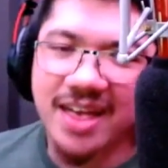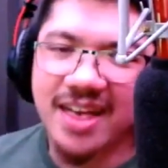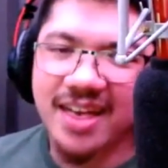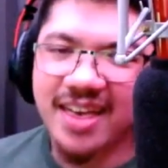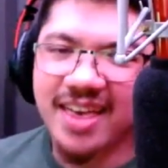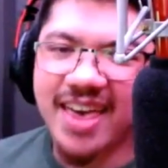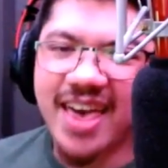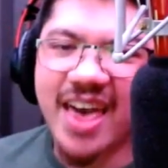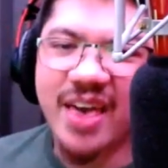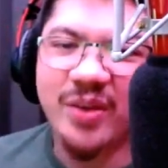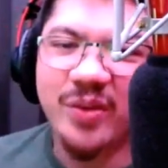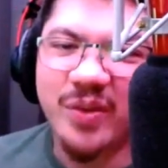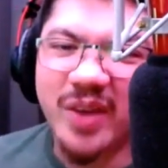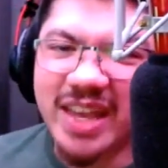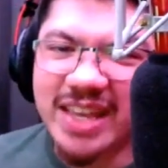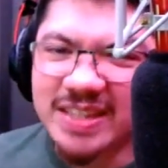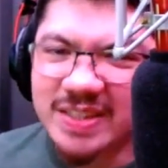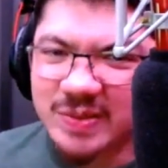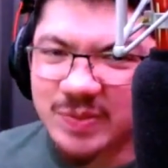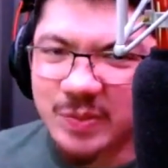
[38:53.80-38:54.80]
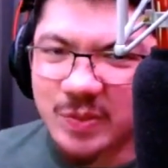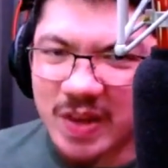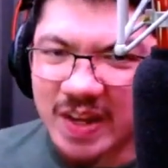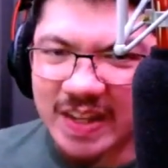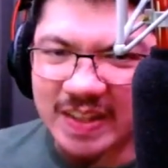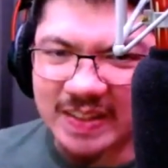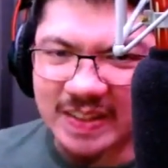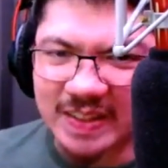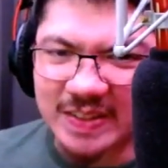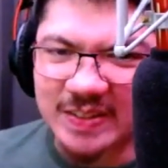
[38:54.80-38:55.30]
Always
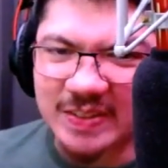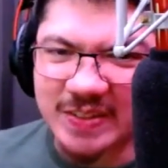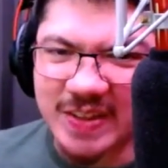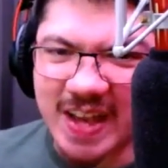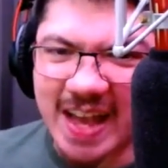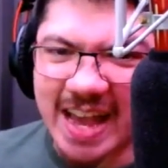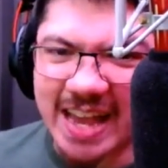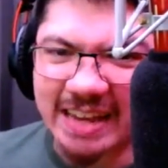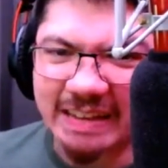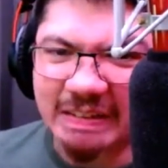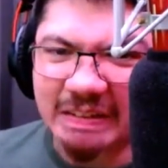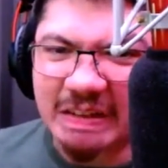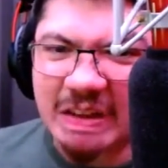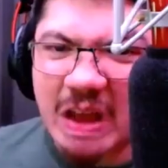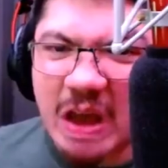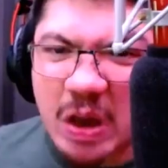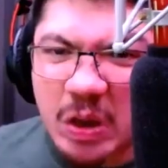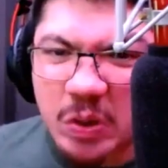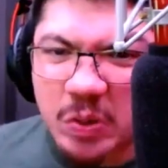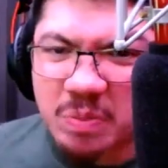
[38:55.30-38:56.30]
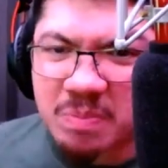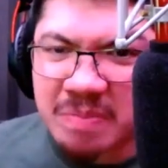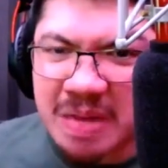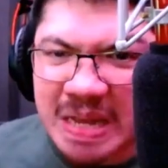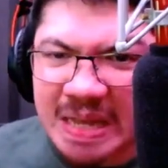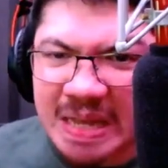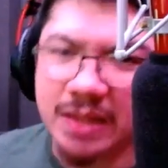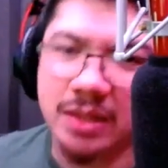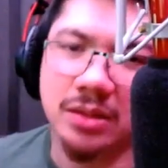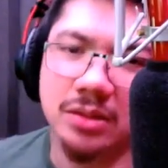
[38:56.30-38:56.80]
wanted to try gnome,
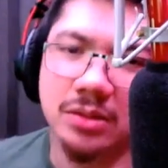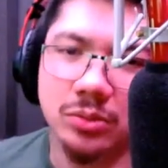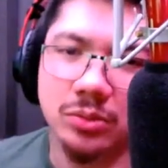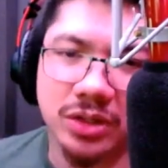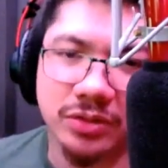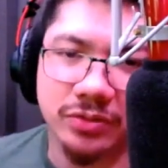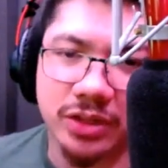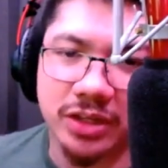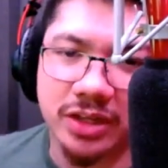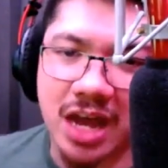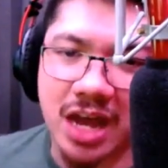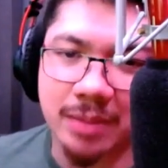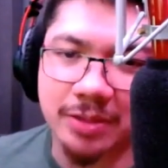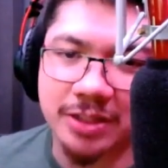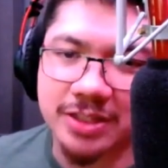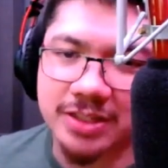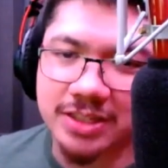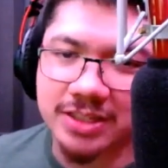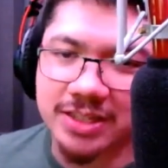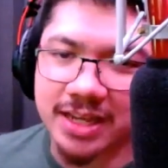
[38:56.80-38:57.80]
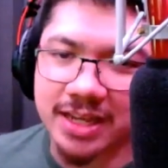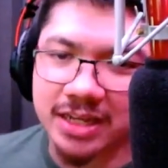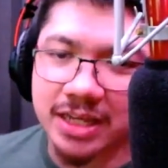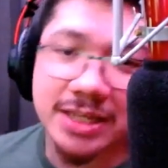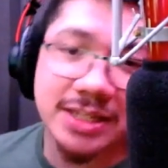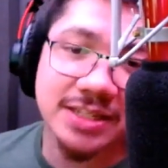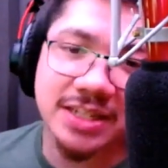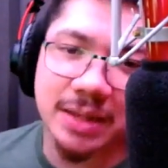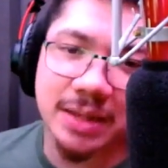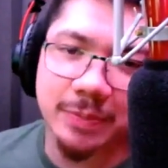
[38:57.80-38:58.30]
one of the goblins said,
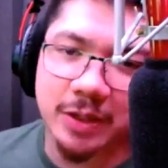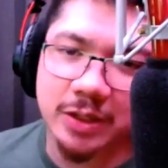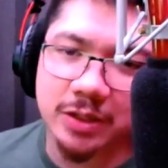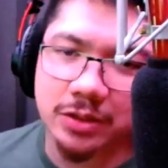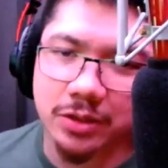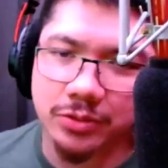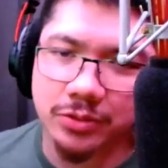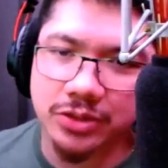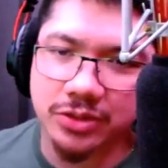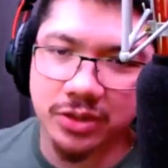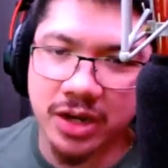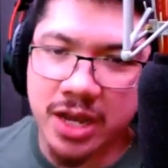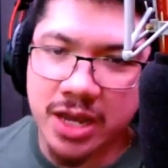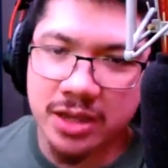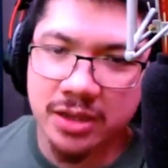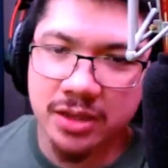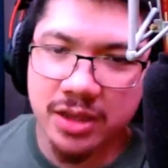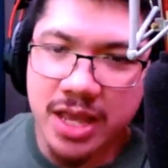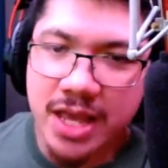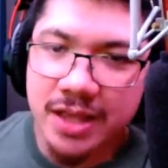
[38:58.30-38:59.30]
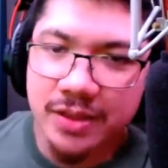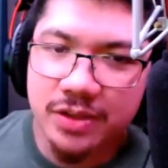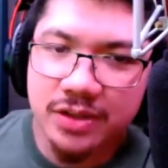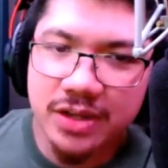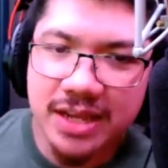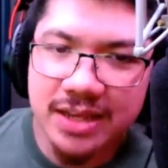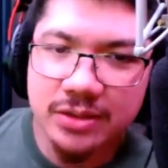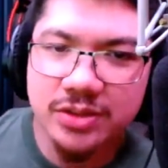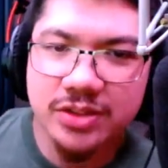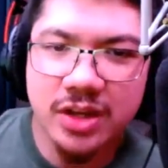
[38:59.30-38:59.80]
stepping closer. The
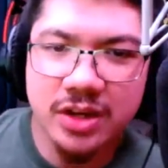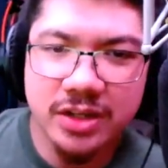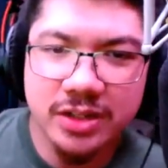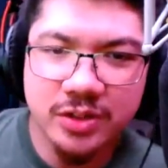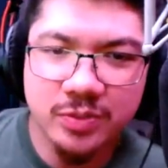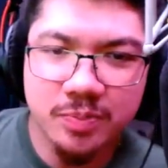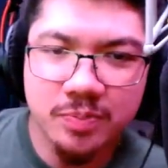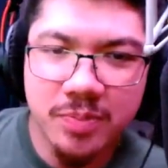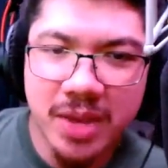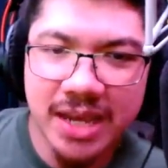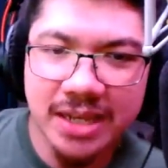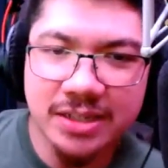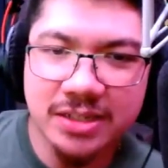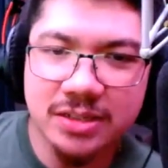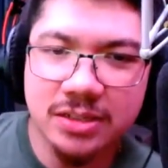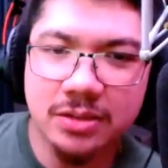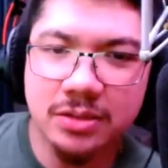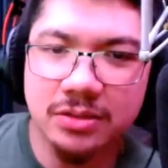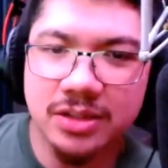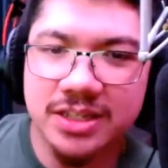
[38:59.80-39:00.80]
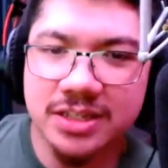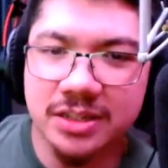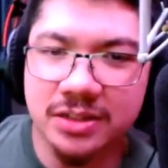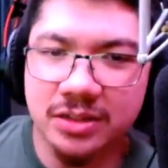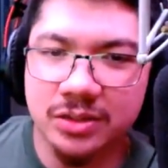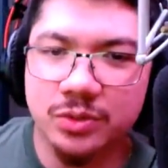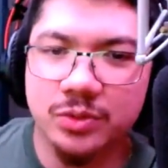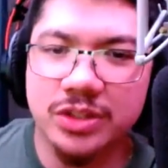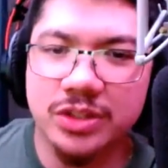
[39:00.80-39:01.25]
nails on his mace glistened with